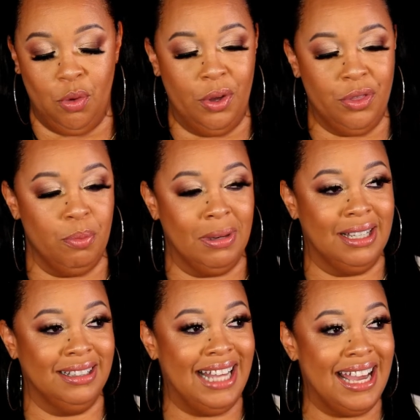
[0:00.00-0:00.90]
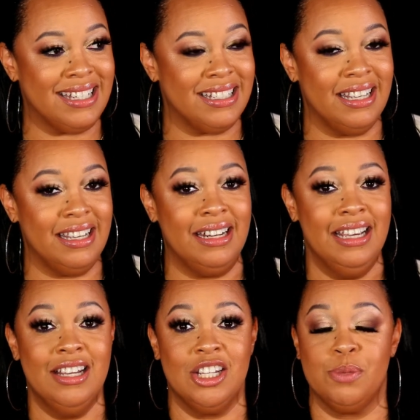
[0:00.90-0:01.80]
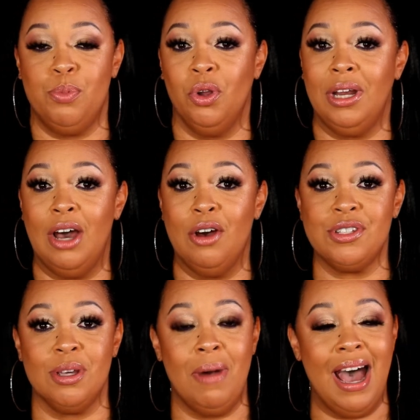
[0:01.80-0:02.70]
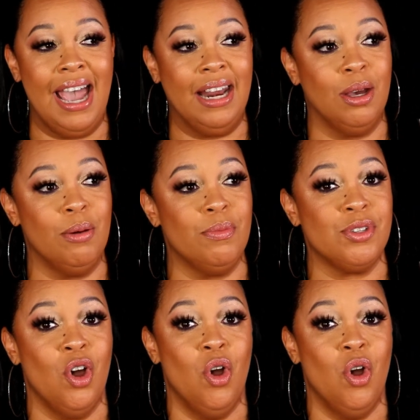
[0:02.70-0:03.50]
Went through my collection, just pulling out some items,